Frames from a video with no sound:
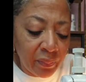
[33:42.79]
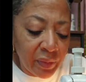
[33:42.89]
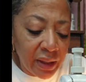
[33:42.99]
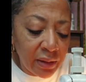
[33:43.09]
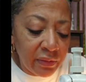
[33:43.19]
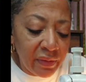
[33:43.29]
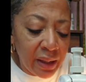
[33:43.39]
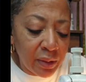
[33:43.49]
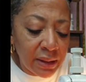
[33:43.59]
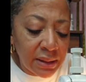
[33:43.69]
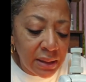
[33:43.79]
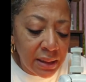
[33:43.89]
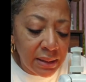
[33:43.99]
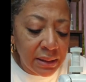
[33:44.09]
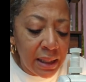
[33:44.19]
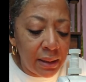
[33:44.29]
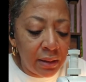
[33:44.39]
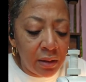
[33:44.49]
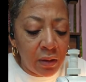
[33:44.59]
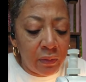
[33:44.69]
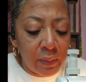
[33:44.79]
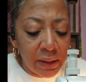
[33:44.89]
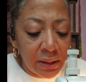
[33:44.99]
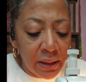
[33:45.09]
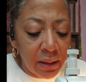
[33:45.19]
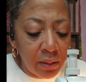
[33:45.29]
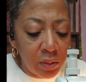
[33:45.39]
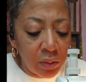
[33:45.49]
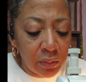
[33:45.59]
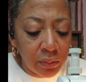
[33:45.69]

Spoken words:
that the fabric is not sliding off my table.